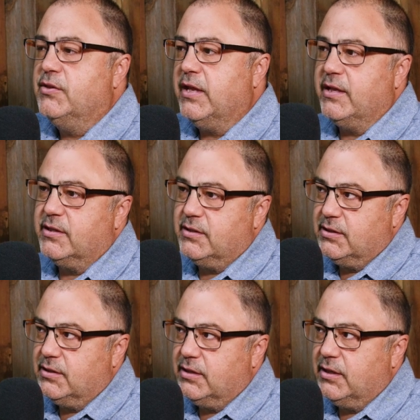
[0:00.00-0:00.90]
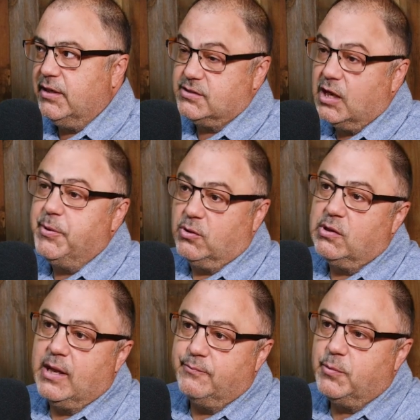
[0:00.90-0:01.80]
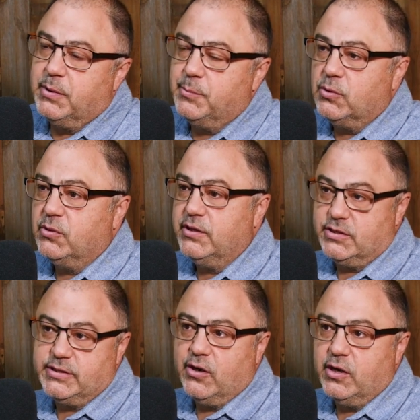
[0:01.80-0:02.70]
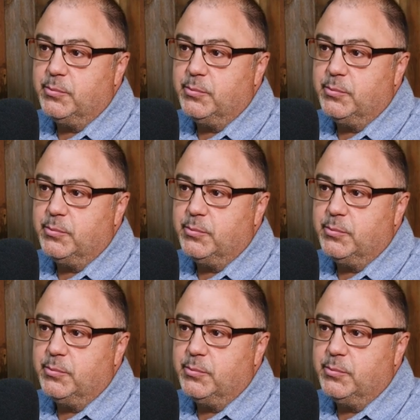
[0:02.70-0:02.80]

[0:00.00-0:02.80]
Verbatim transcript: that is an uphill climb for people in this area.